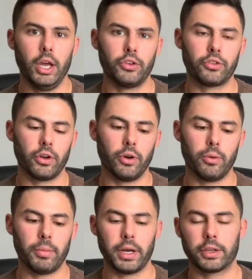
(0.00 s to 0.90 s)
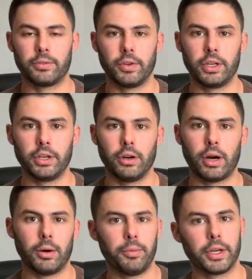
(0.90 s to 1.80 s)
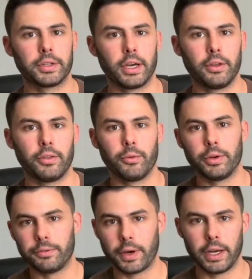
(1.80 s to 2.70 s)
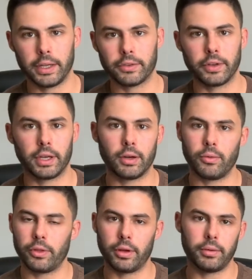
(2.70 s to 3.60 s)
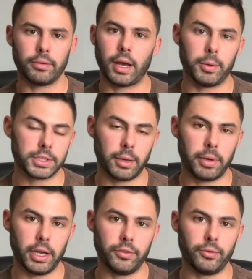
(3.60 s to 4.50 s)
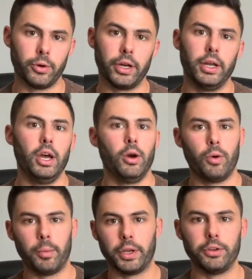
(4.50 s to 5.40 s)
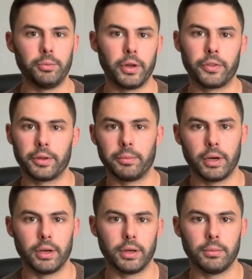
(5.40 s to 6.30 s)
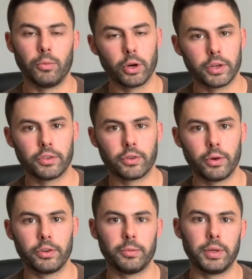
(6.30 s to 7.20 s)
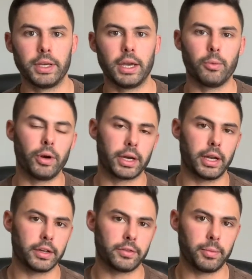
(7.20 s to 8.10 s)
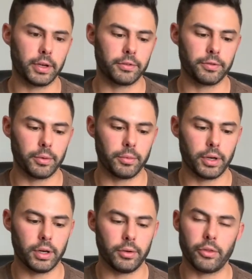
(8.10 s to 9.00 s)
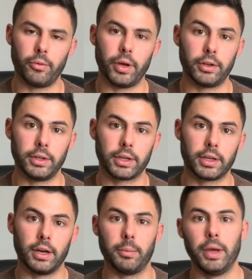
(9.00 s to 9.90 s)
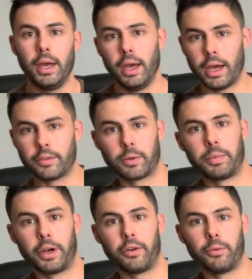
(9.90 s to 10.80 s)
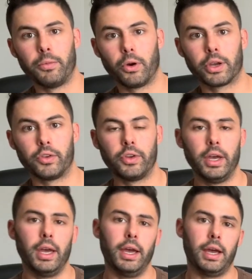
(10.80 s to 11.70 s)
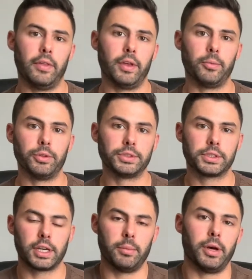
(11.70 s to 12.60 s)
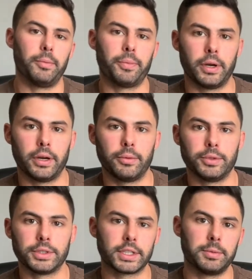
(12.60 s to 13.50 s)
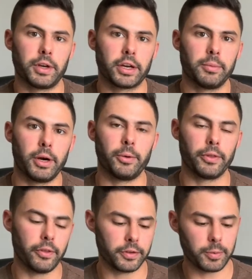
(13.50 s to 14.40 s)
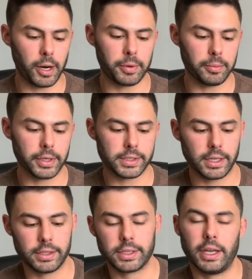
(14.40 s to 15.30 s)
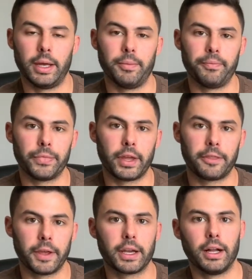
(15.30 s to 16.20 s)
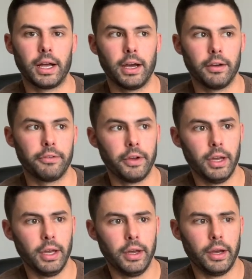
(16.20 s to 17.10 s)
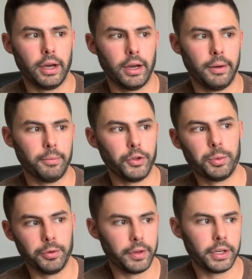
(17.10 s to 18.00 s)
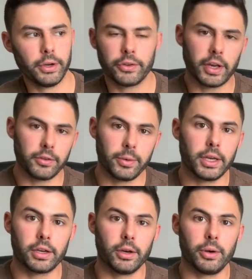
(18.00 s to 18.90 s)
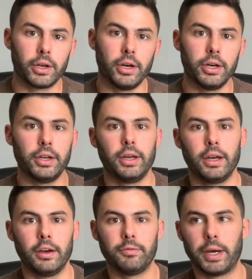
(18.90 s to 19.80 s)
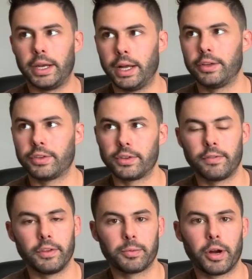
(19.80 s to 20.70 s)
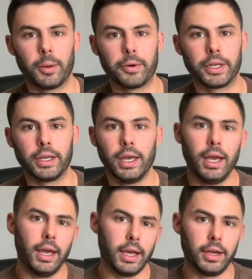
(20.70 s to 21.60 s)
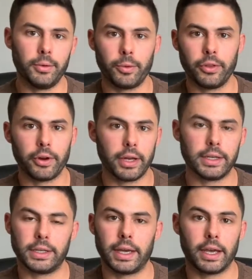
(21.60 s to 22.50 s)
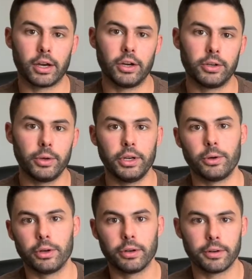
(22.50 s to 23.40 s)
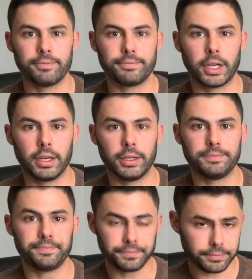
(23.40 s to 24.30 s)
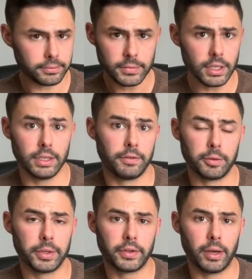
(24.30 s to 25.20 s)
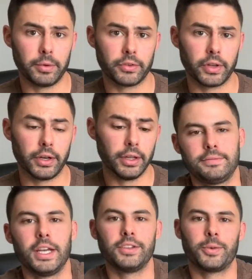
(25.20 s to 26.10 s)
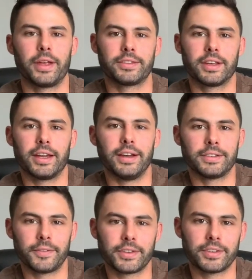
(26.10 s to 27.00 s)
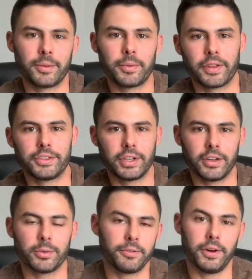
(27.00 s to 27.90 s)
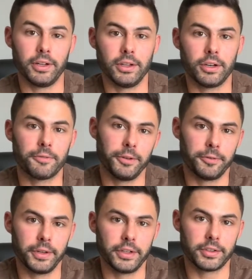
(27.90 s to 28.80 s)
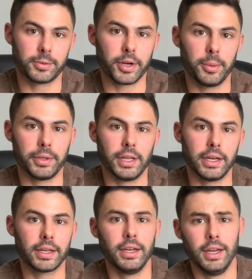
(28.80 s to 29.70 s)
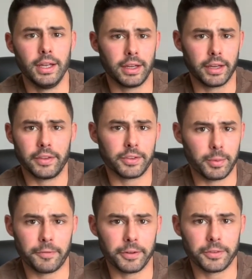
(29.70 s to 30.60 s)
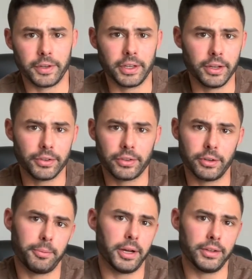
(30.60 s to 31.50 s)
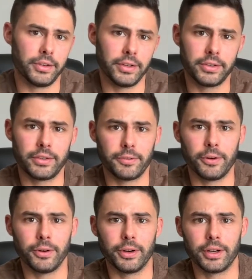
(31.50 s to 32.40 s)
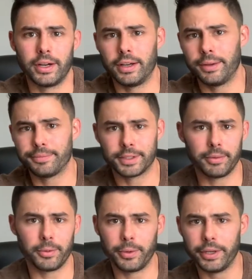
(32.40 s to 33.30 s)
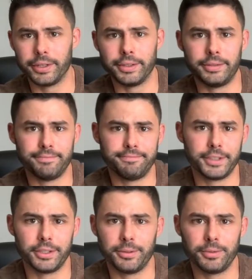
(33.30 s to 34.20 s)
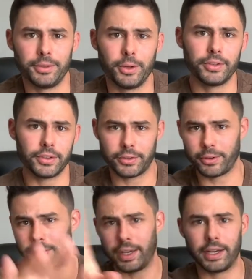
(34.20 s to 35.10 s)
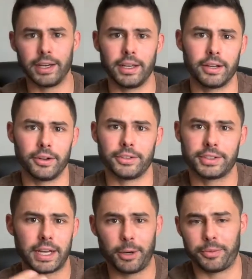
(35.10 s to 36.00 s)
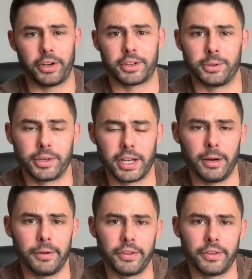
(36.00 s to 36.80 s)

So my next video, I'll break down the refinancing, how much I paid for it, what my new monthly mortgage is going to be, and what can I expect from the rental income as compared to the mortgage. And then we'll just we'll just keep talking about whether this property makes sense. And I think I'll have multiple videos as we get going on of my analysis of this property and whether I need to hang on to it or if it'll be time to sell. So with that said, guys, if this is something you guys want to follow along, feel free to subscribe and like. Again, this is my first video, so apologize for some of the weird, noises or the editing or just how I'm talking to a camera.